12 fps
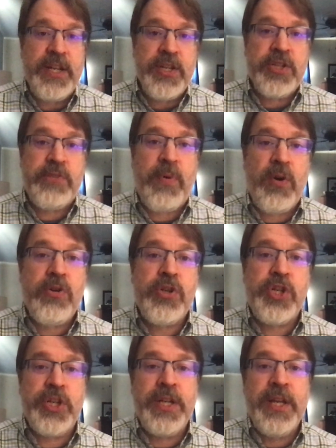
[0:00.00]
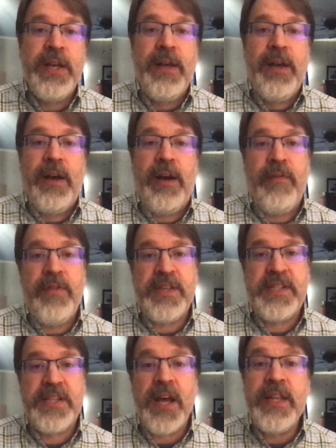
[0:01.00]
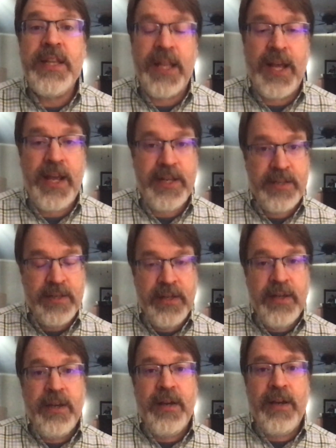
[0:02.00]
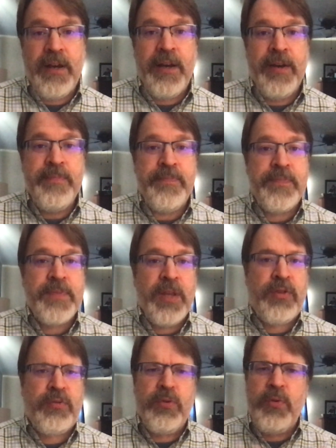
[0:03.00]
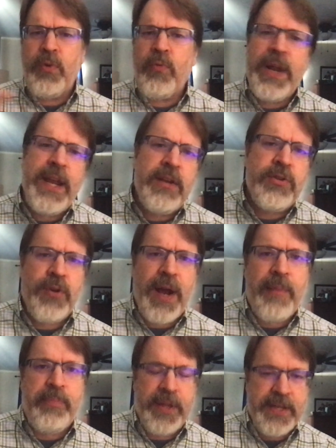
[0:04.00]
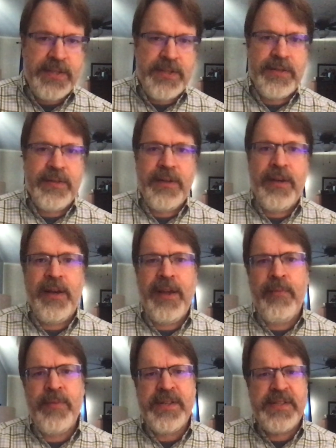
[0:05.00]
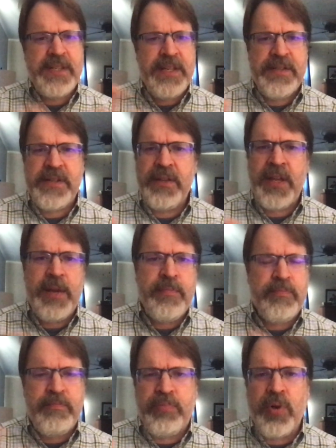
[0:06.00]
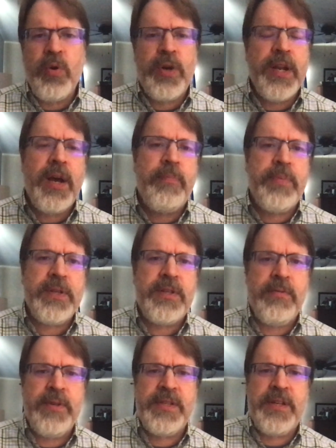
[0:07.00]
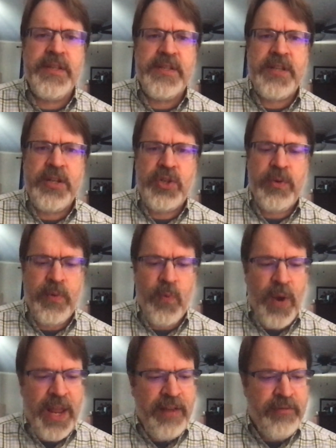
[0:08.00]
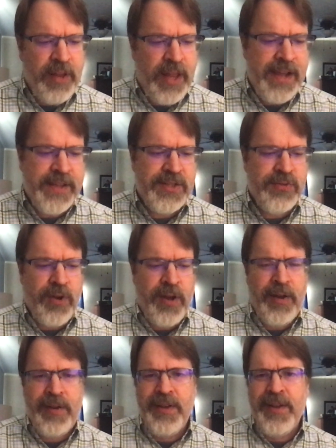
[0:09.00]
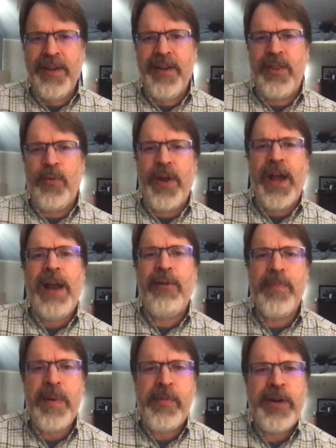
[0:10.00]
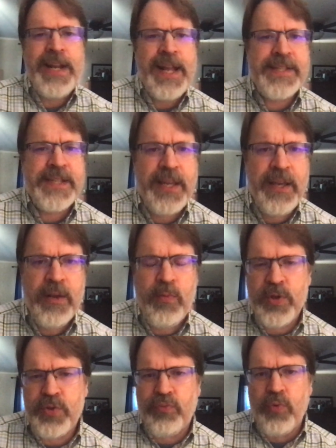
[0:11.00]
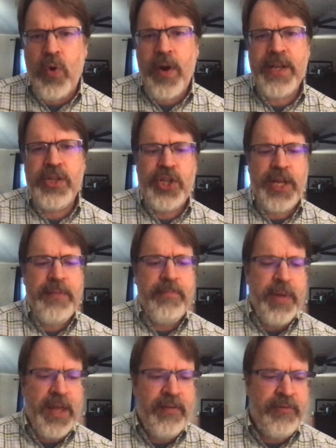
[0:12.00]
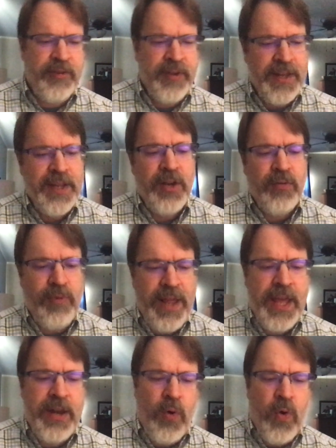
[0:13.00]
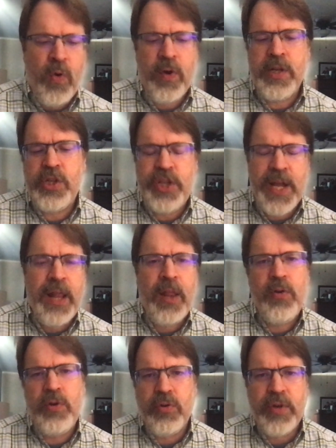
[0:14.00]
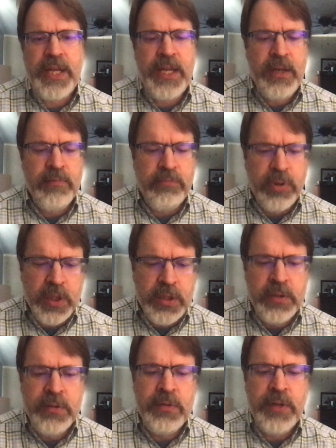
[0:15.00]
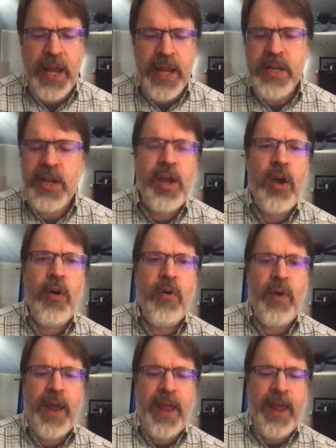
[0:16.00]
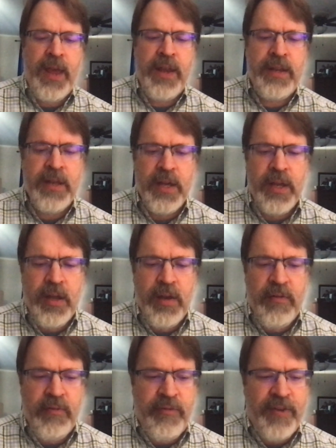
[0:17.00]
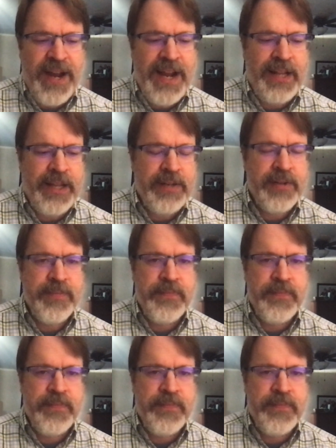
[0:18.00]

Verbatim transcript: and dispersion of the sunlight um, through the rain droplets, uh, and we see sunlight broken up into its constituent wavelengths. Uh, the way I remembered it as a kid was Roy G. Biv, red, orange, yellow, green, blue, indigo, and violet.